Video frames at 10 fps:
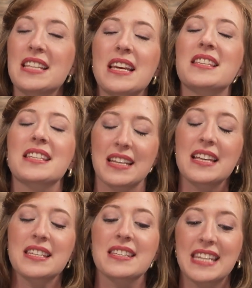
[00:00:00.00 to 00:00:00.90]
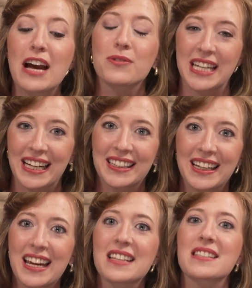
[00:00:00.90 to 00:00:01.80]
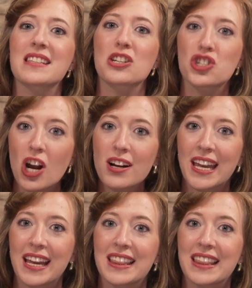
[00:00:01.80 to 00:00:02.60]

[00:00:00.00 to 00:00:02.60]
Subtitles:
it's astounding. It's shocking.